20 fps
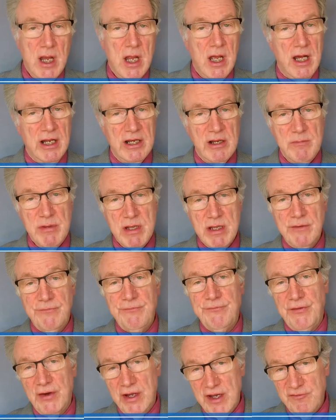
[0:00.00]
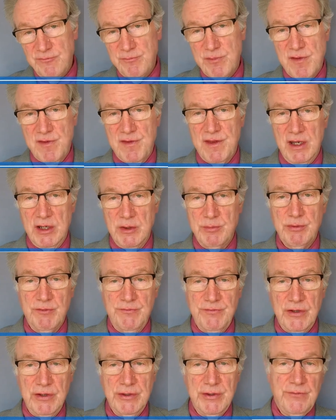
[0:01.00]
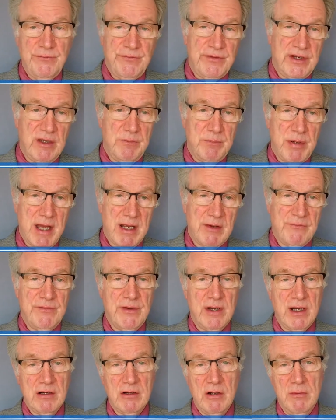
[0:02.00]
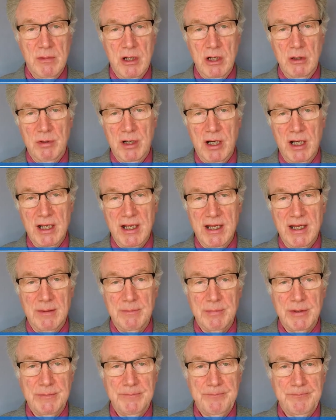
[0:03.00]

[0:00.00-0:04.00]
and a mere 5% preferred to feed back via a mobile app.